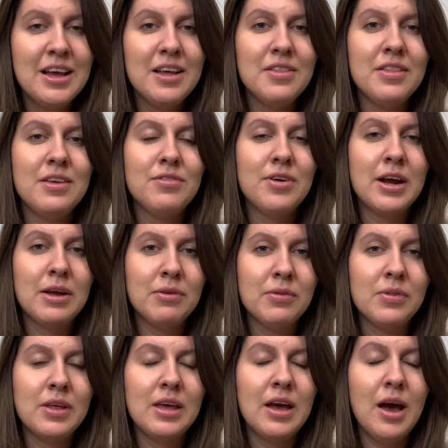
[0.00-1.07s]

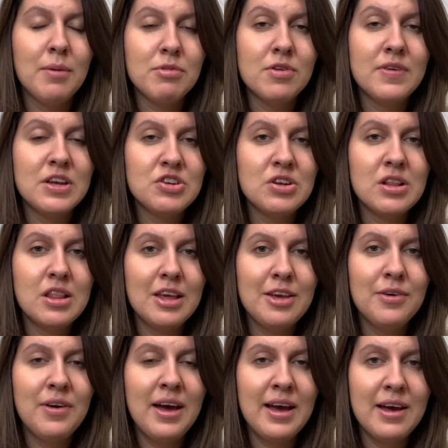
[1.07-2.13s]
The observations that
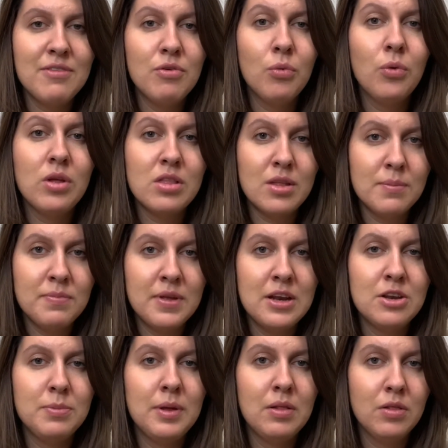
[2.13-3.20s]
you have is something
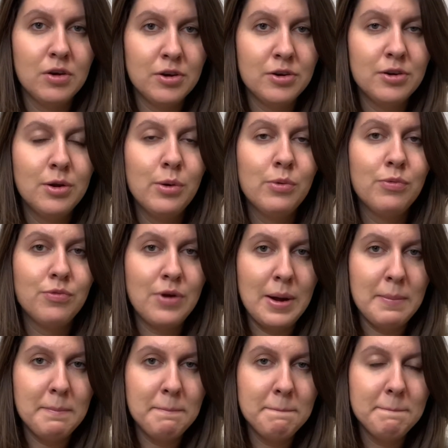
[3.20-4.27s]
to be learned
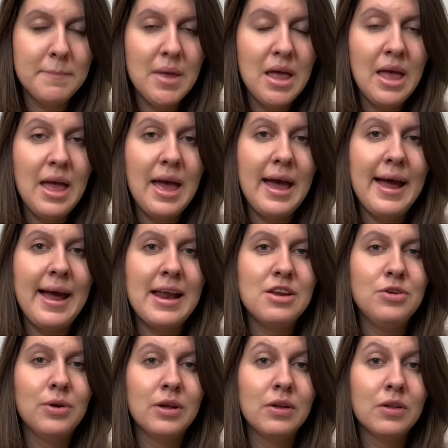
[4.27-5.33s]
from. And
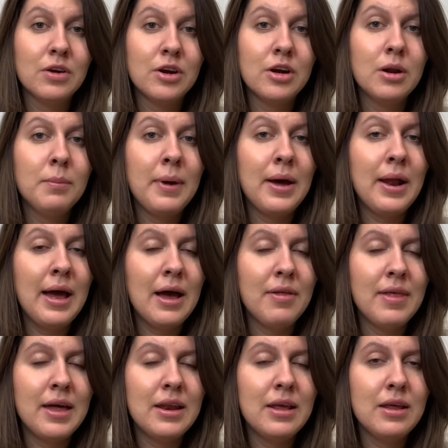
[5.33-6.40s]
you can learn about how
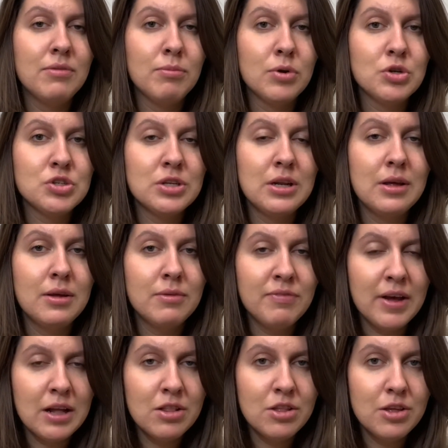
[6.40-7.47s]
that emotion
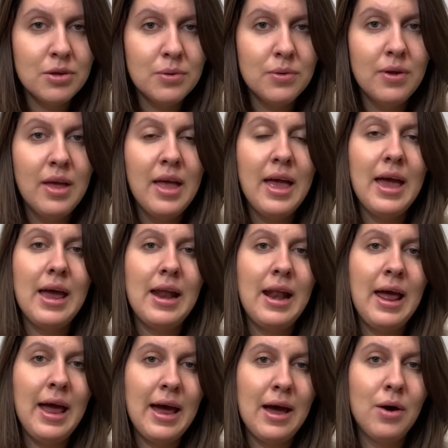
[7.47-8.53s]
affects you and
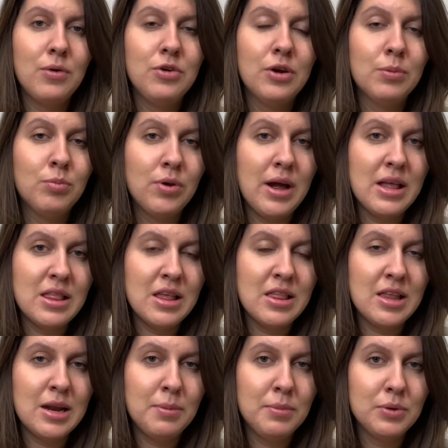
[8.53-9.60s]
how you could process
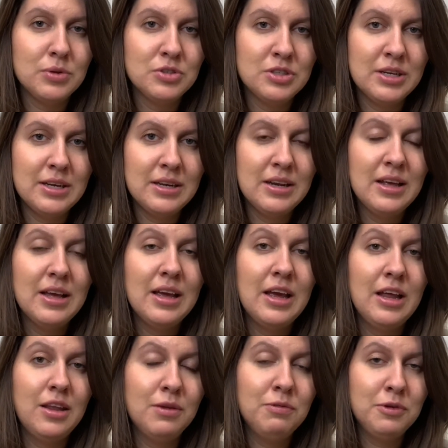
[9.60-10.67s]
that emotion
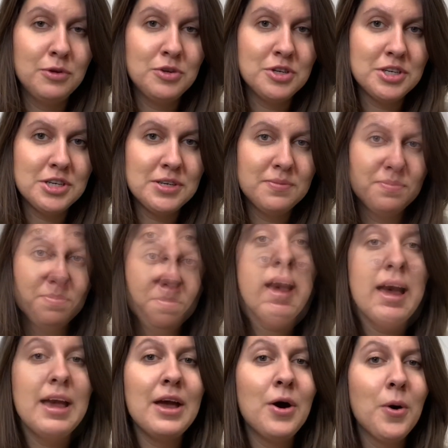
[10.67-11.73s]
in the future.
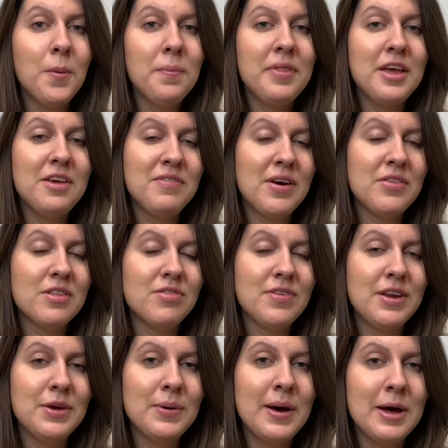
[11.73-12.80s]
I hope that you found this
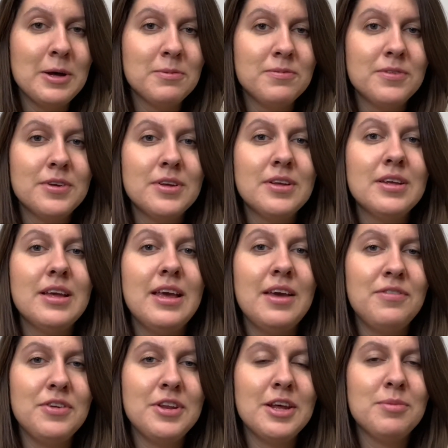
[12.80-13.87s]
video helpful.
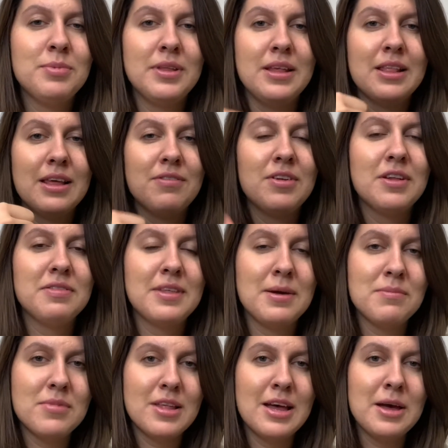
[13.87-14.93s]
If you did, please give it a
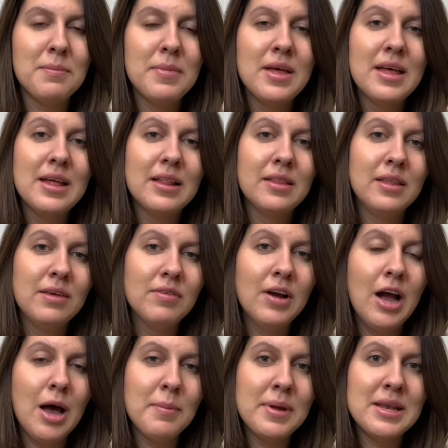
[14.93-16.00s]
thumbs up. Leave a
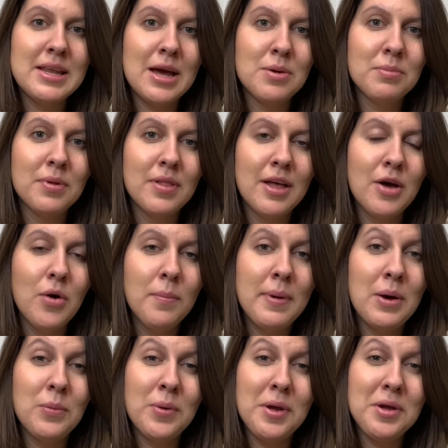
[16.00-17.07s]
comment down below
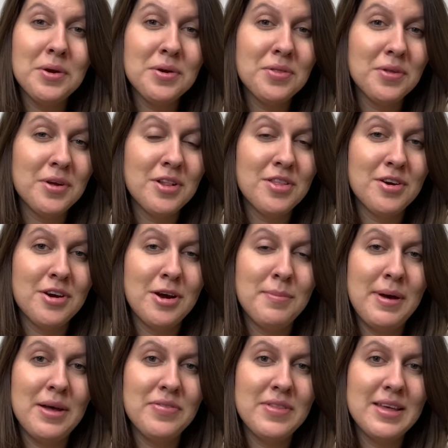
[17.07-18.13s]
about what your thoughts are
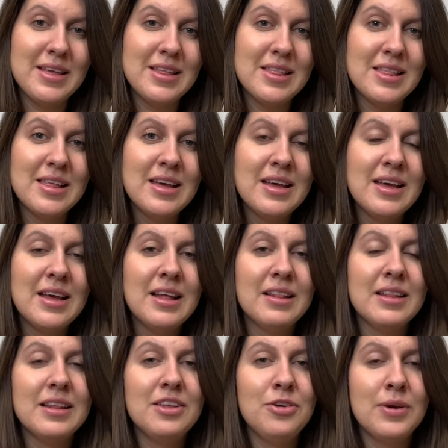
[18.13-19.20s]
about this.
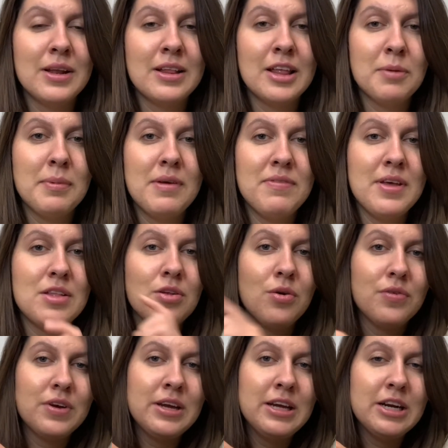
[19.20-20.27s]
You can click my face
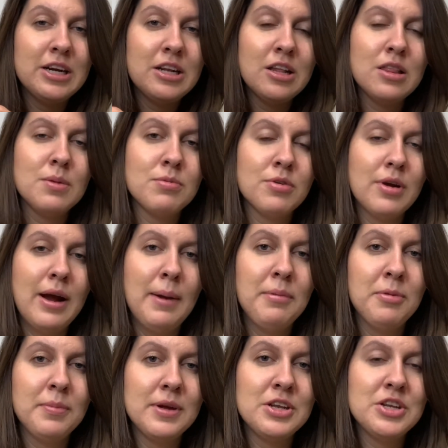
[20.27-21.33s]
over here to subscribe
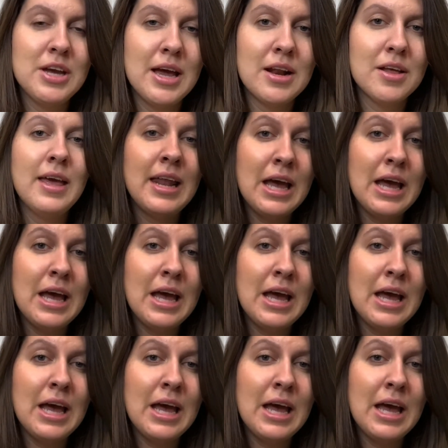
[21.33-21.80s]
to my channel.